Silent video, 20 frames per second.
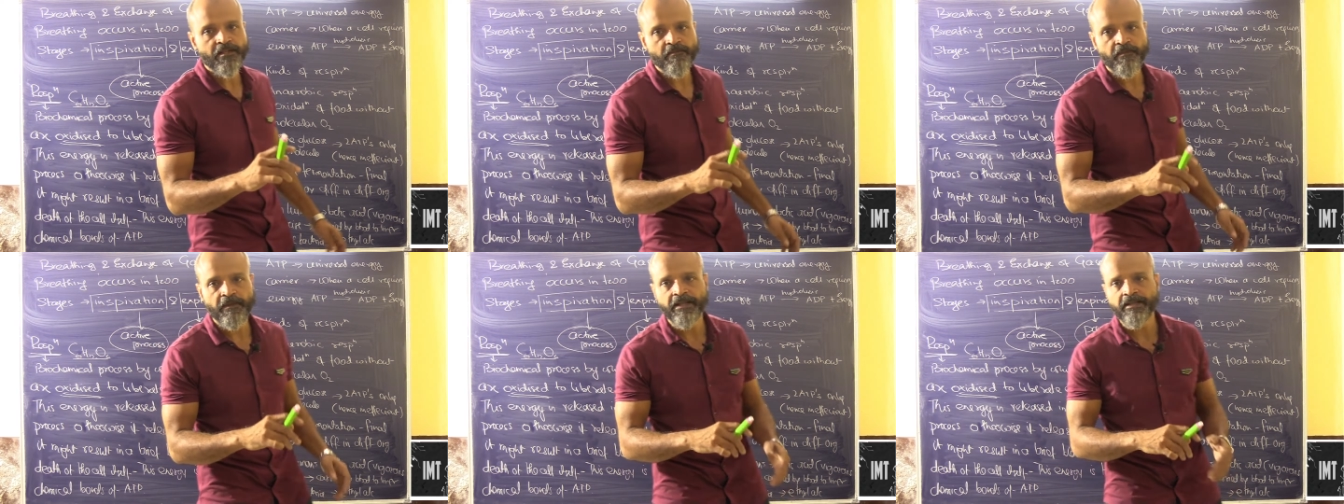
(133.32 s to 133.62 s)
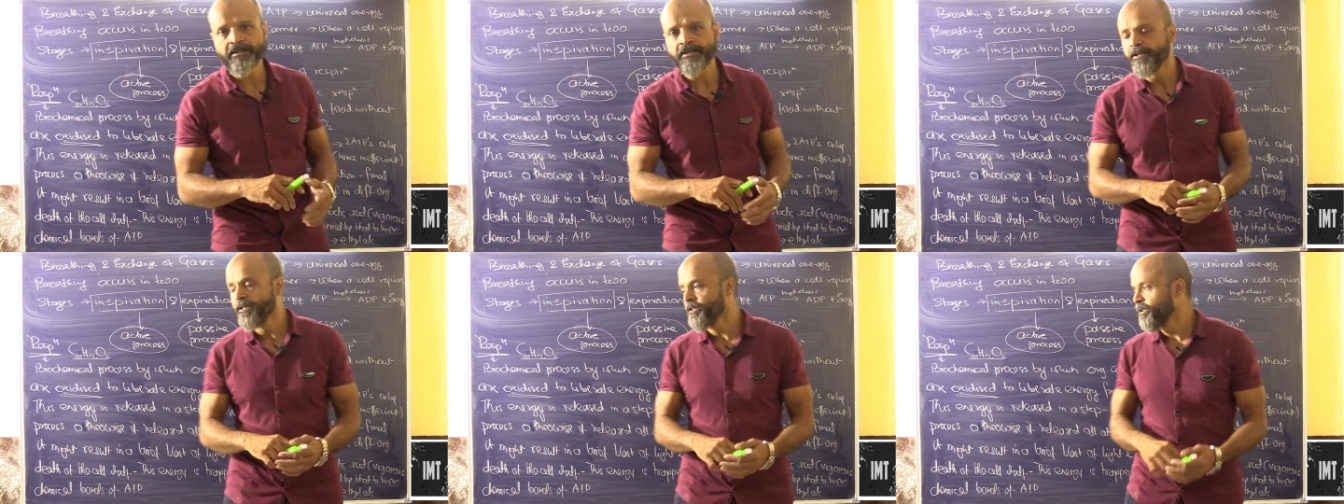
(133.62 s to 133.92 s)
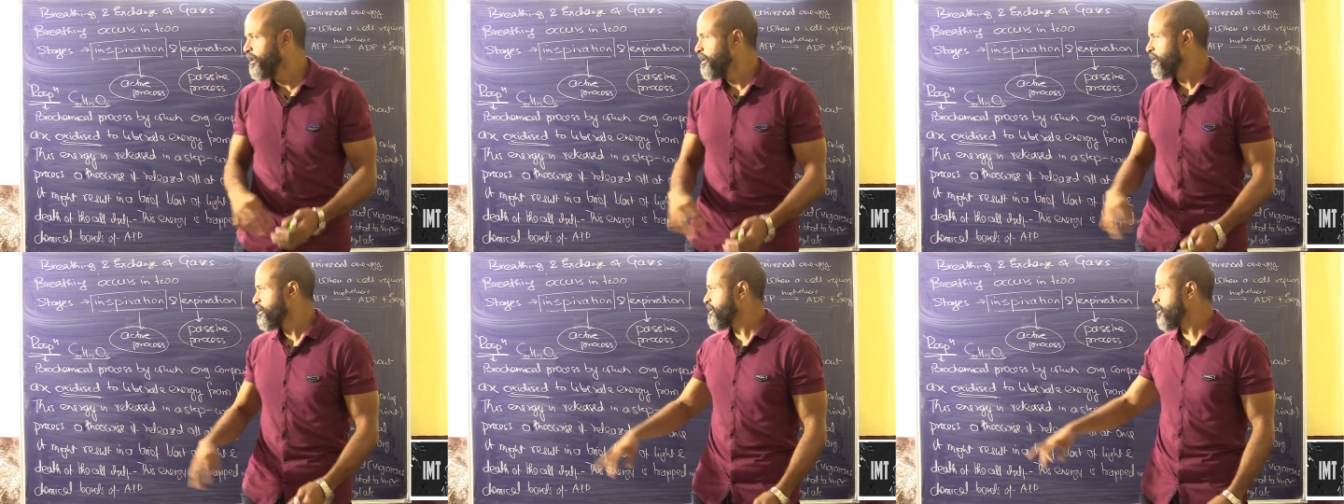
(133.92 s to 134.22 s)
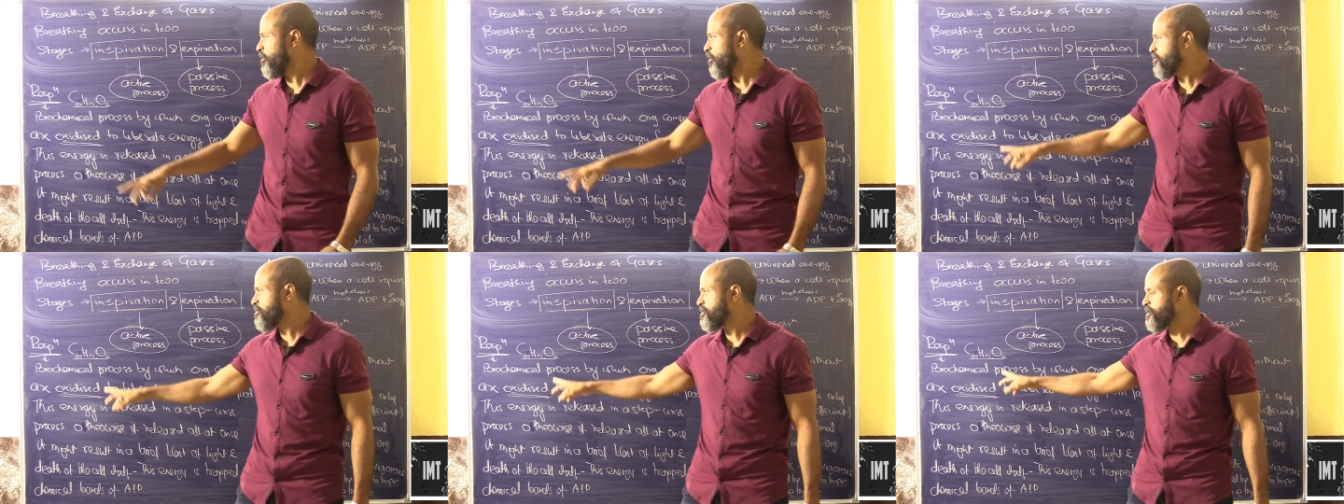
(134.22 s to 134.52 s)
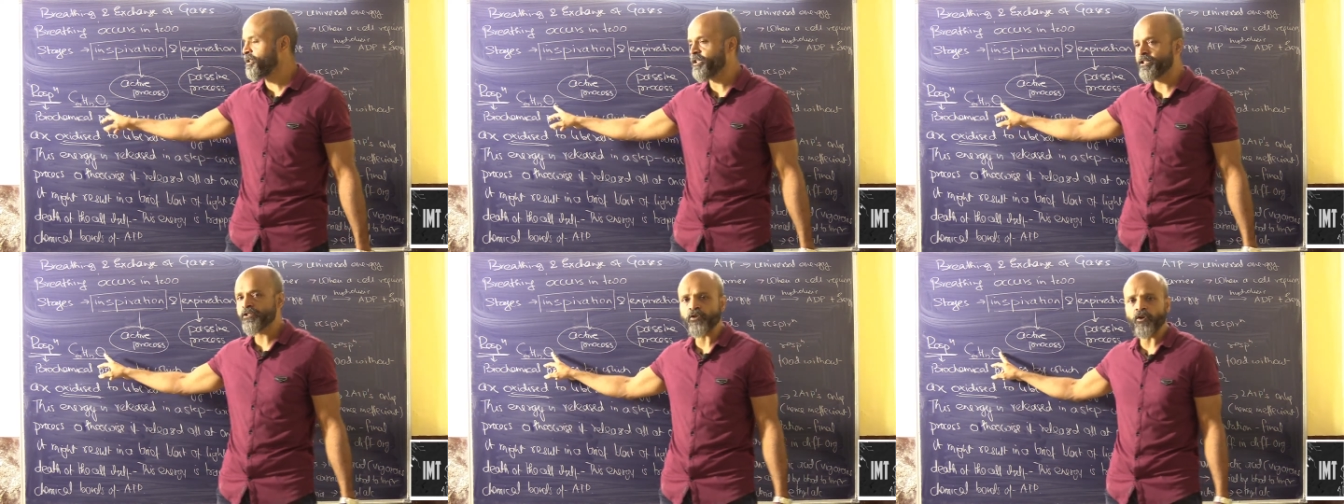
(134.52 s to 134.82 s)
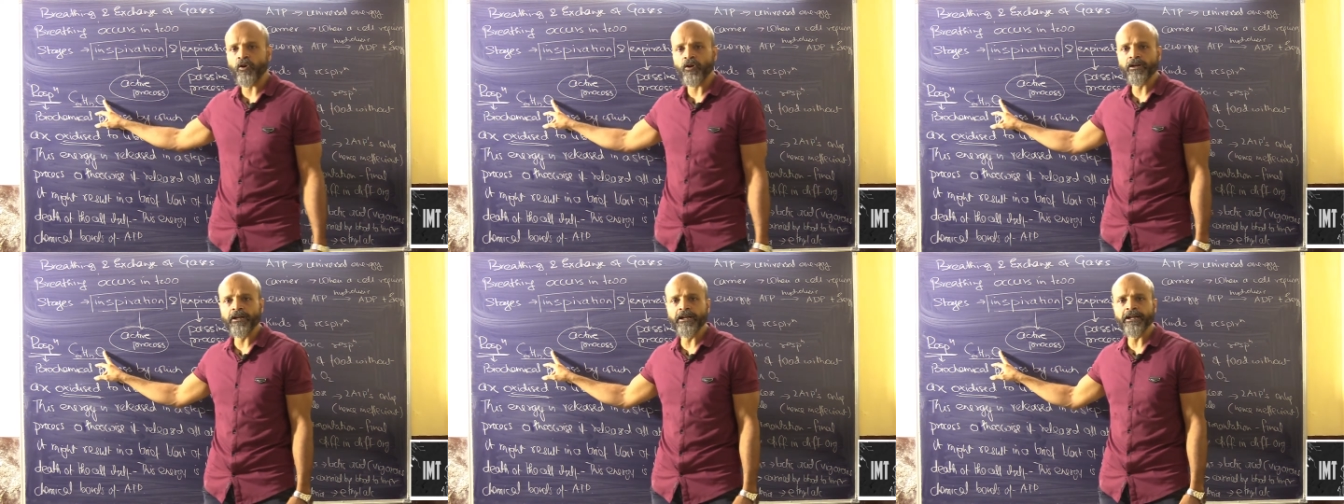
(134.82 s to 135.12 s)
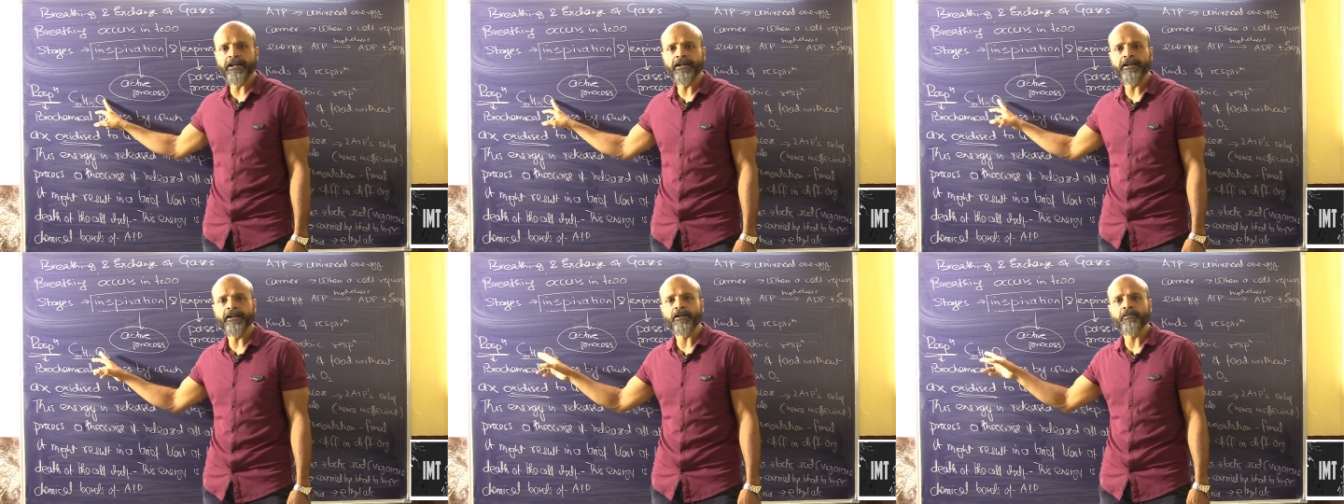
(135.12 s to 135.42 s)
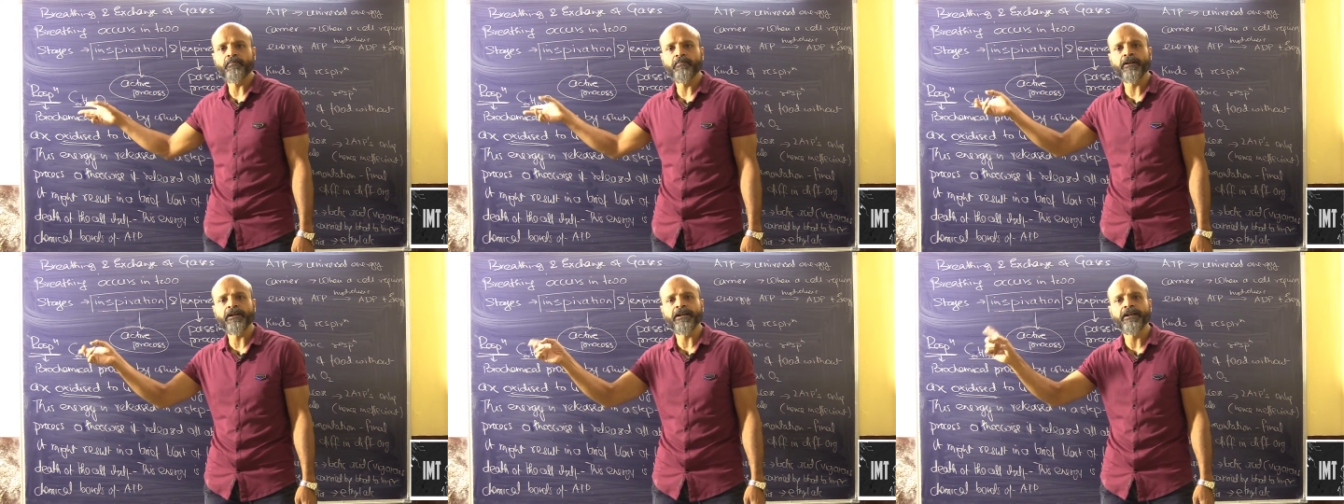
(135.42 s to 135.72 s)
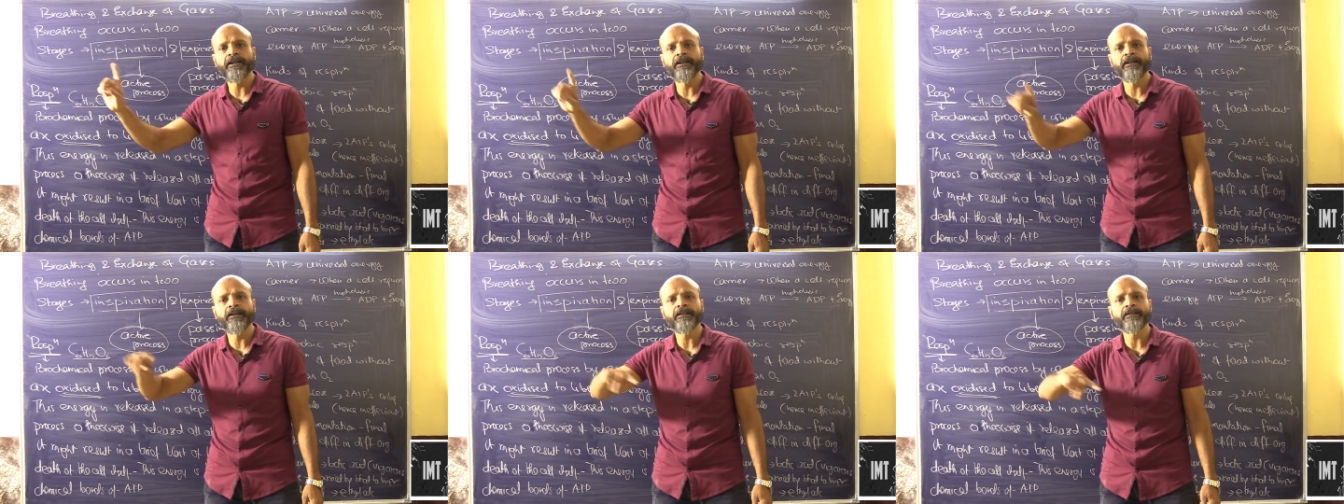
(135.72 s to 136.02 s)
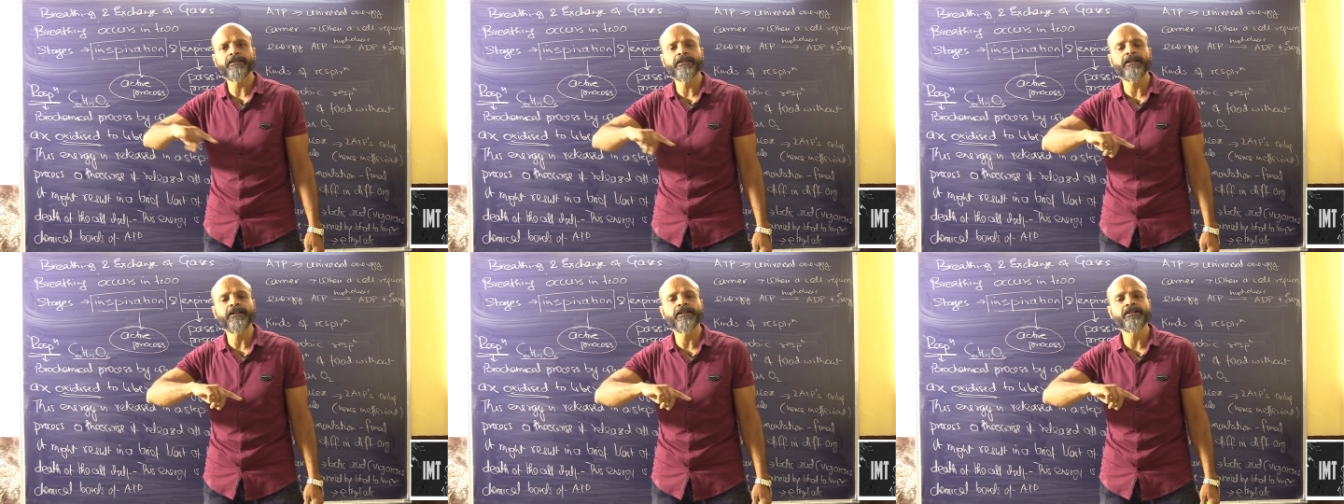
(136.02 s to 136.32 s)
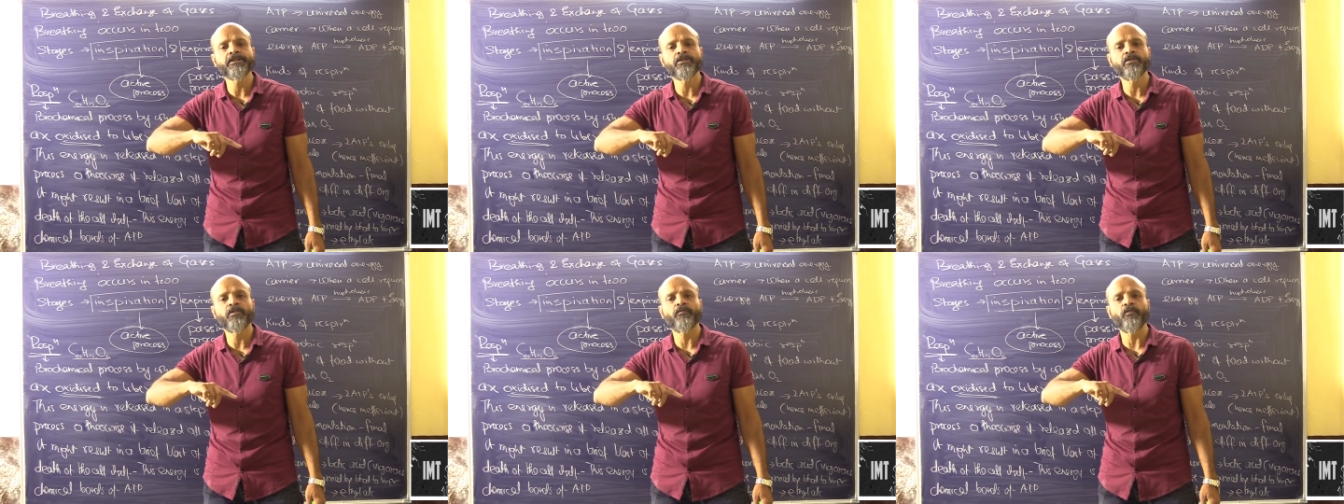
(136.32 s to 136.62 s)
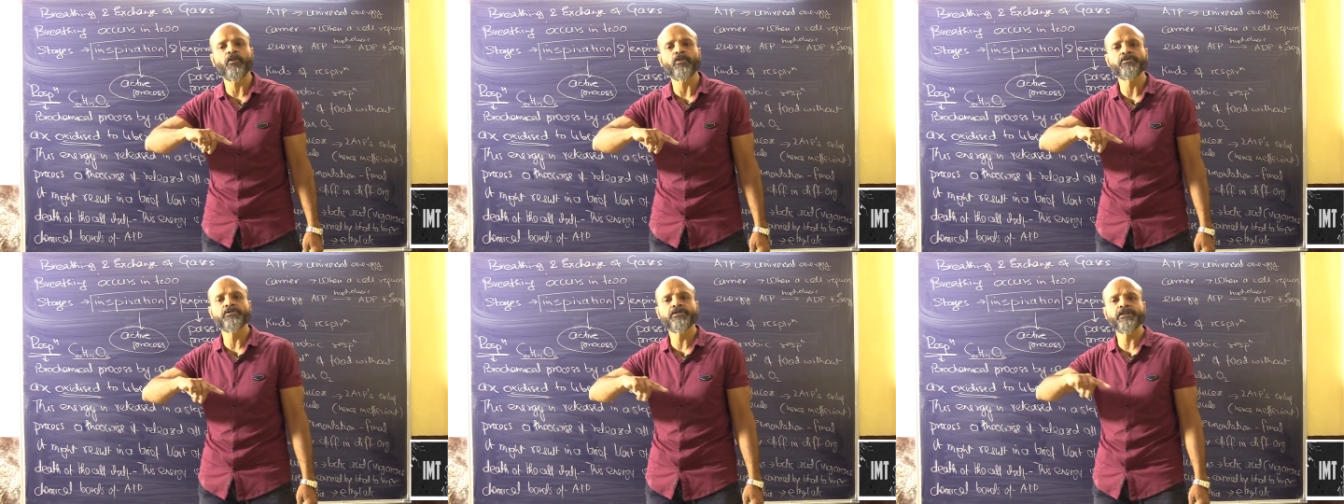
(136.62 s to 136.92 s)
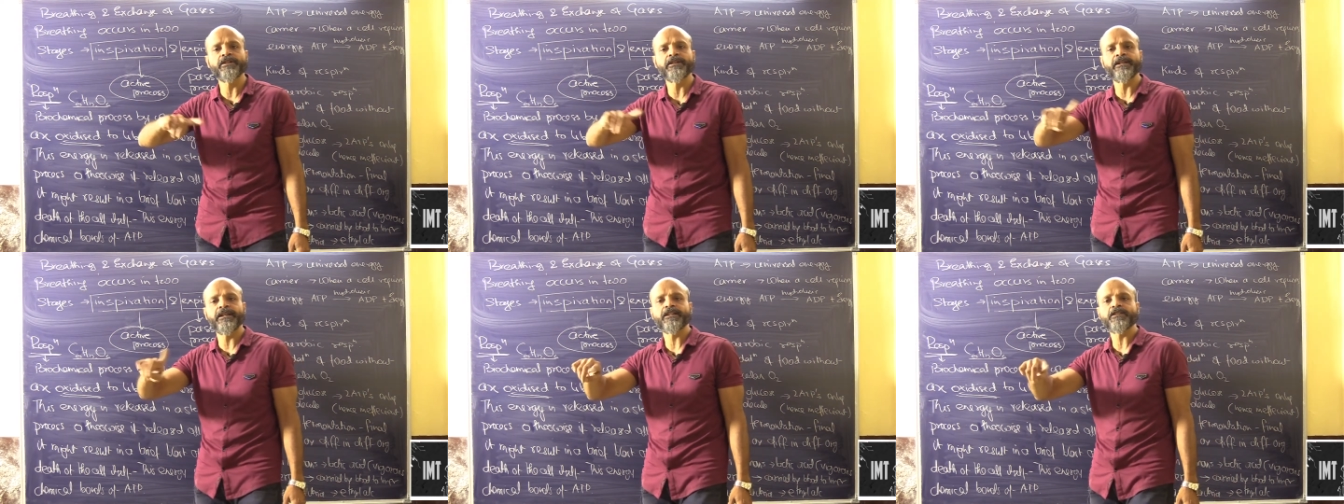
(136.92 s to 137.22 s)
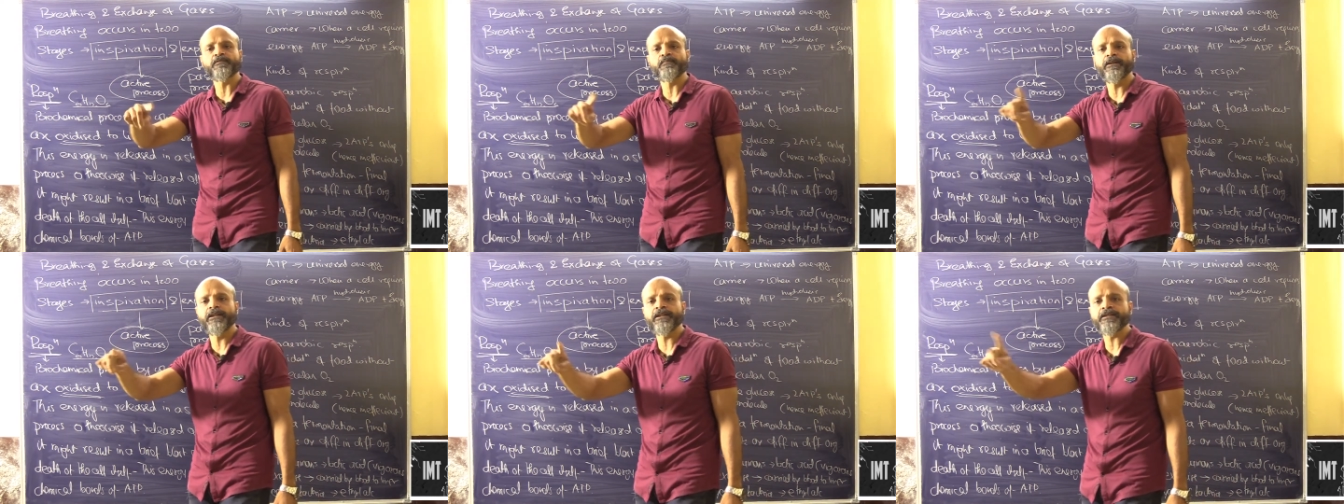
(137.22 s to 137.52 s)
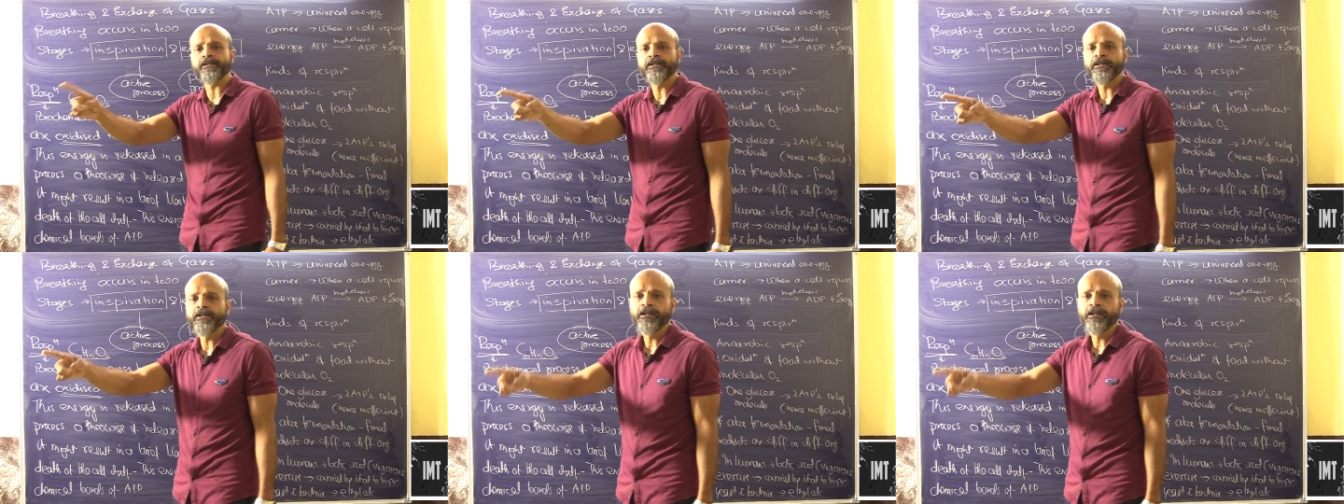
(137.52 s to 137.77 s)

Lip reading: place. See, oxygen is already here, but here the addition of oxygen takes place